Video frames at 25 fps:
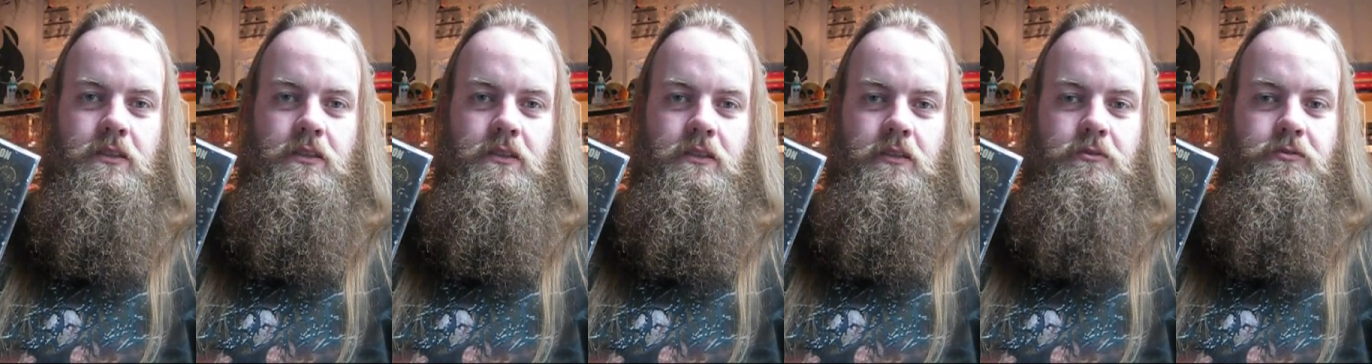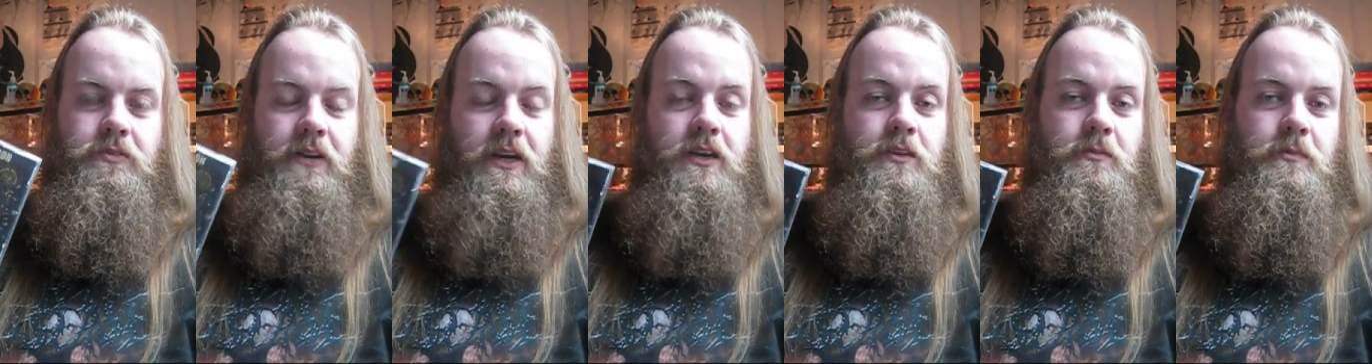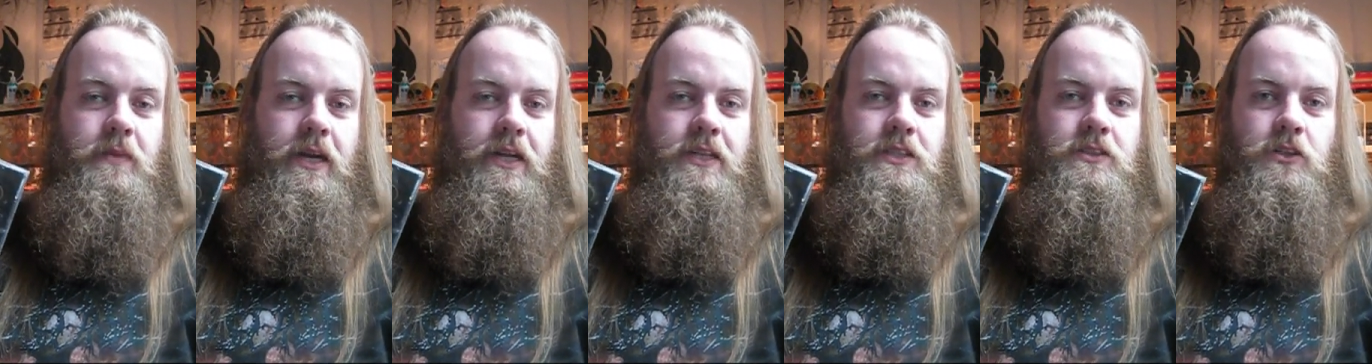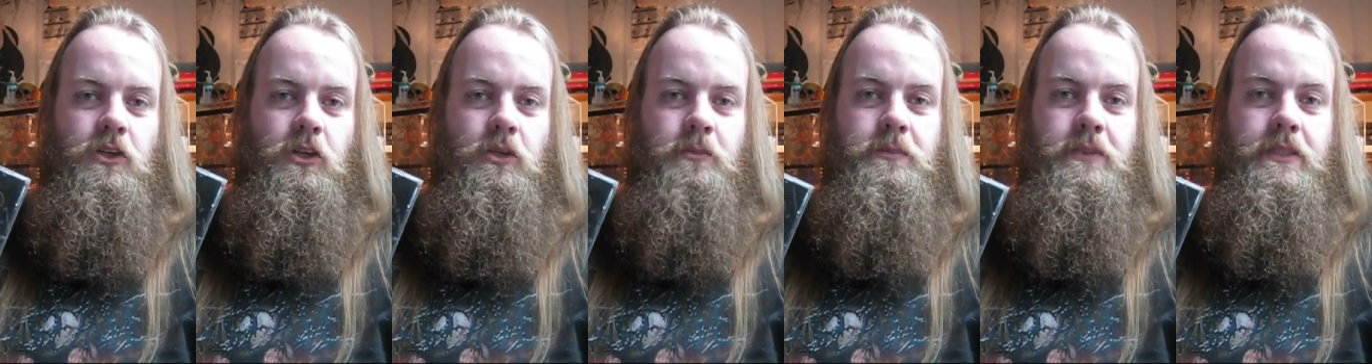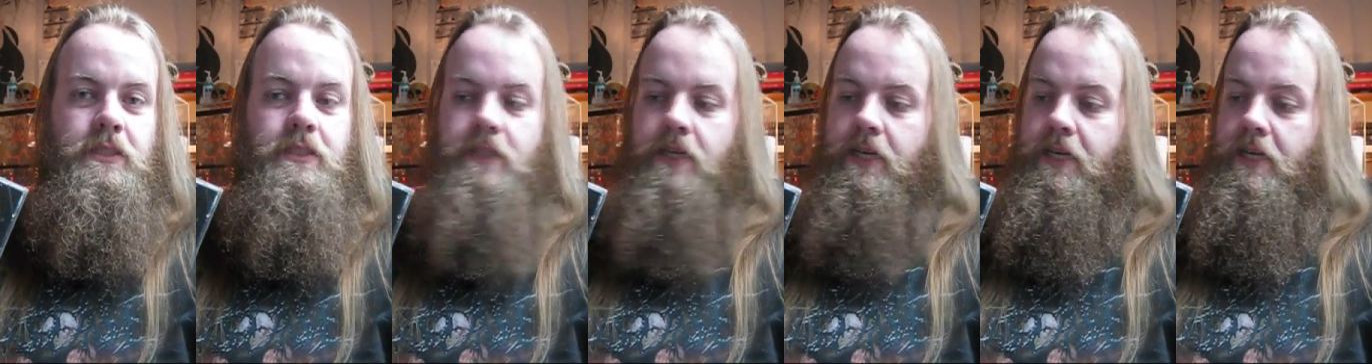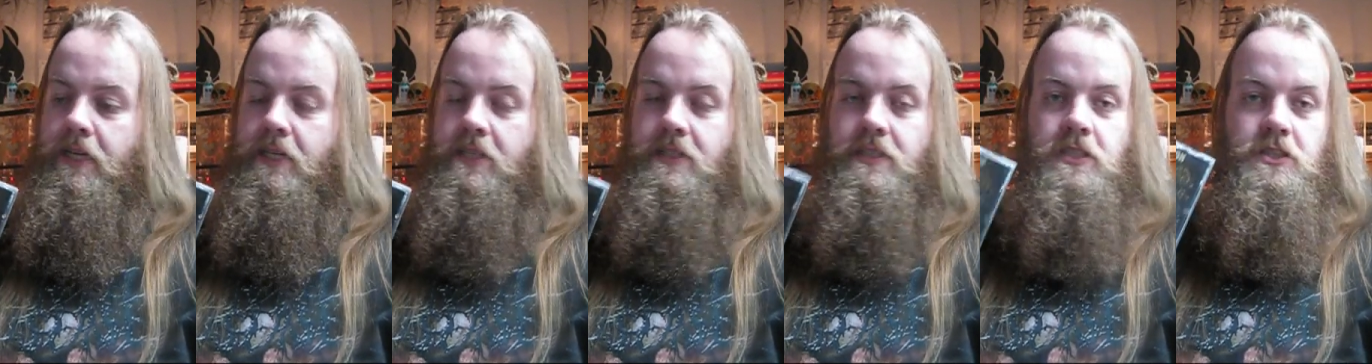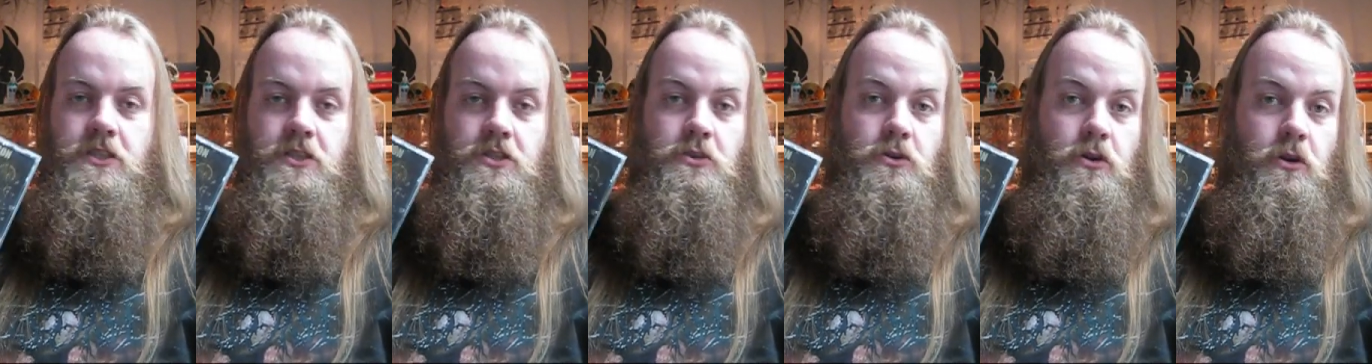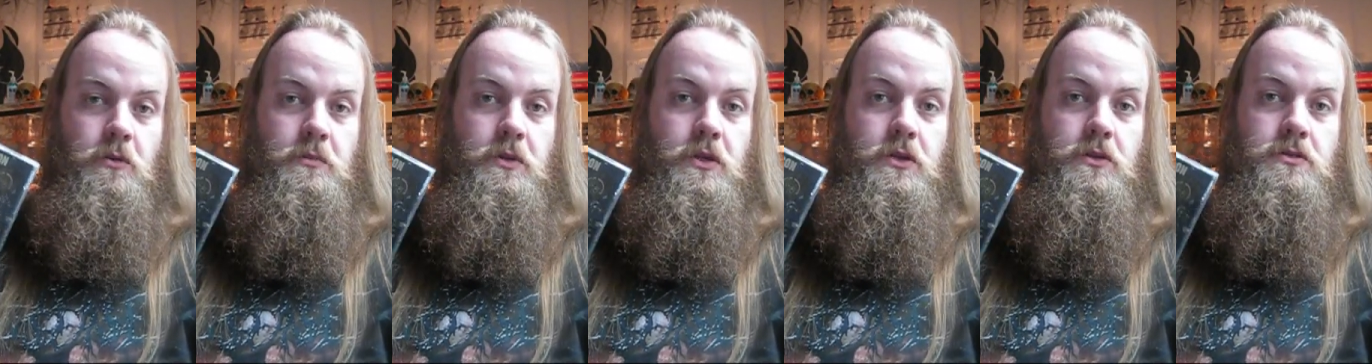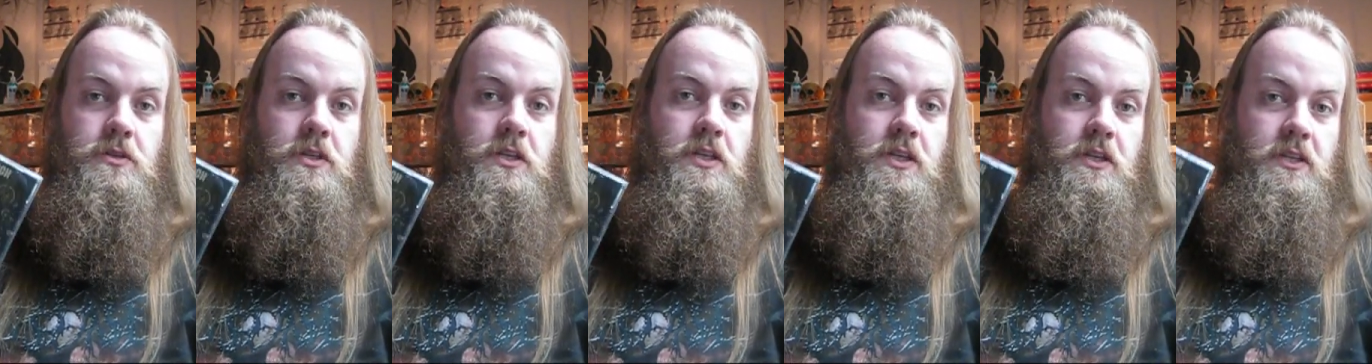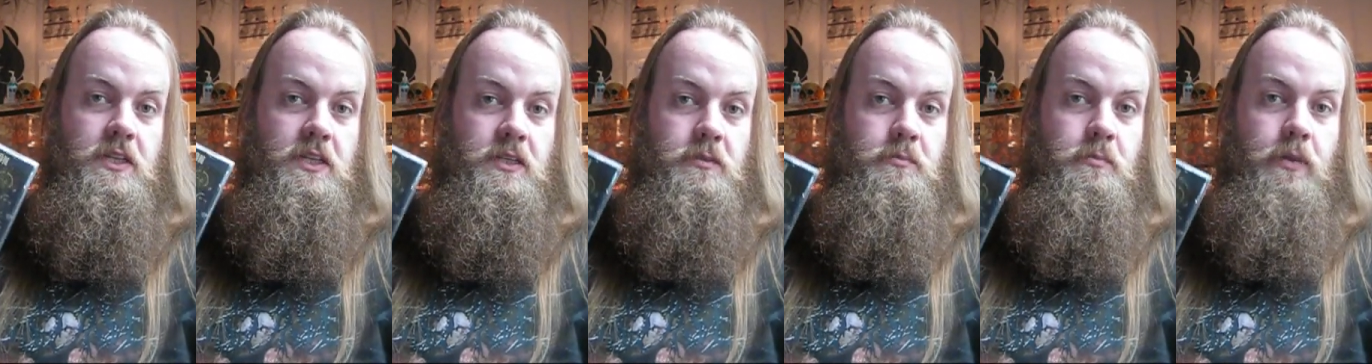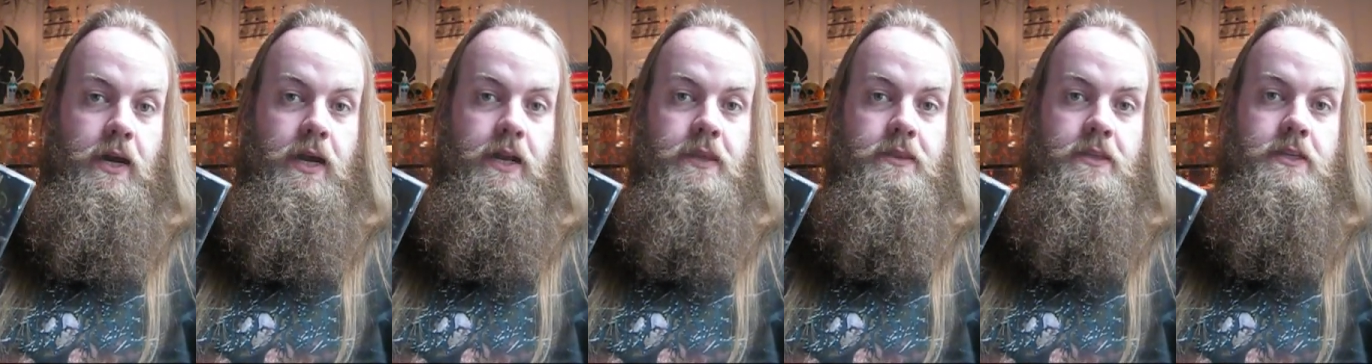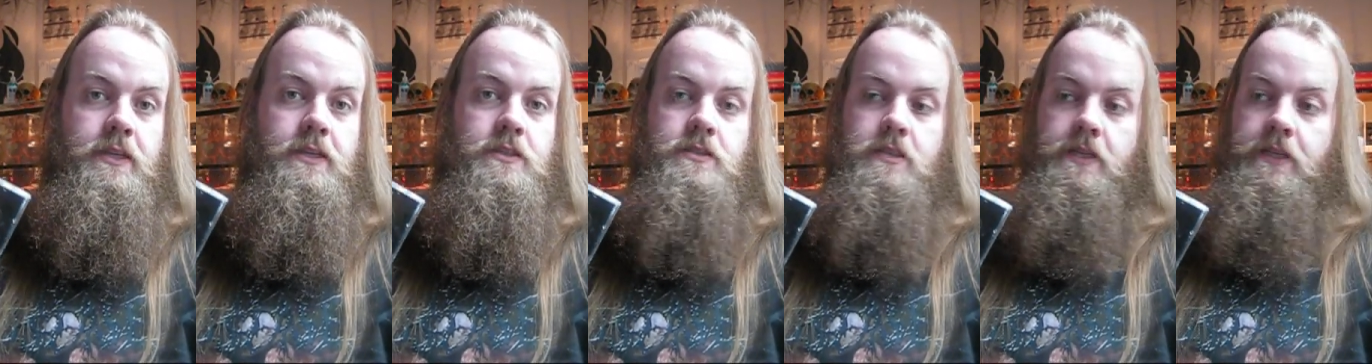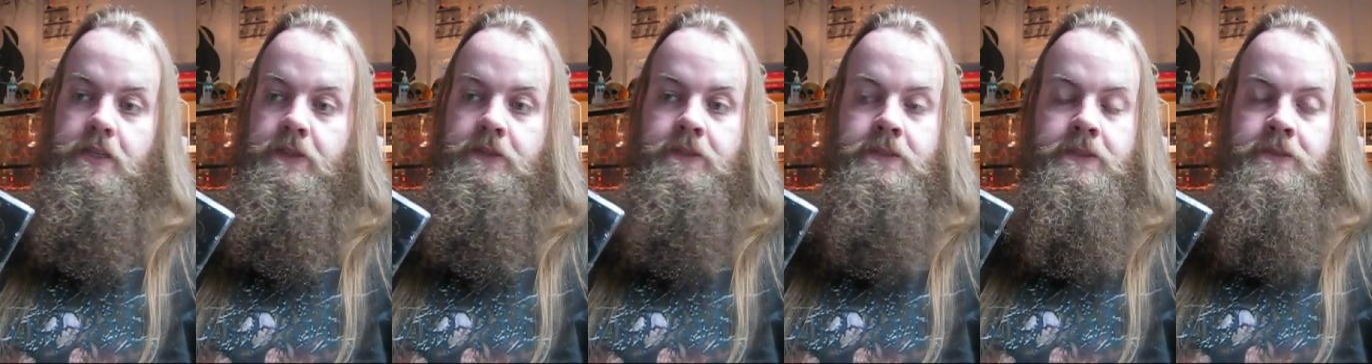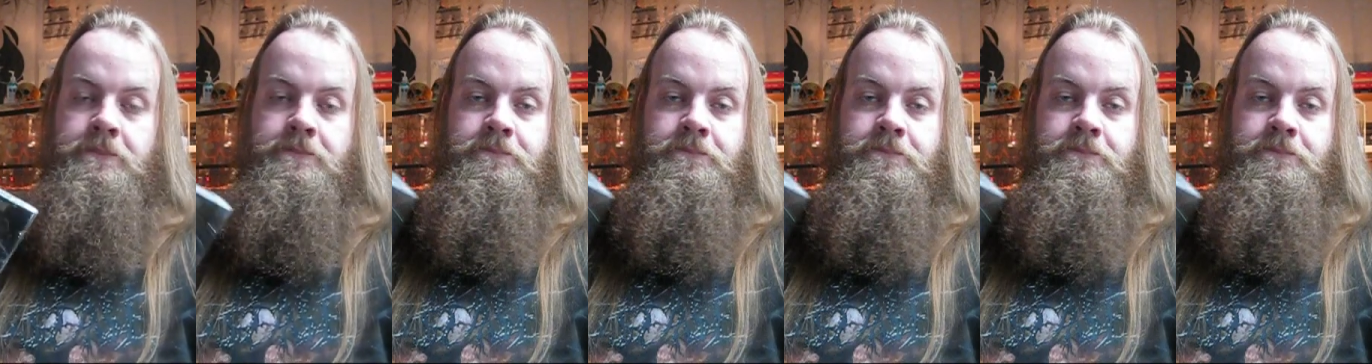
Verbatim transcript: a friend of mine told me hey this is your music you need to buy this and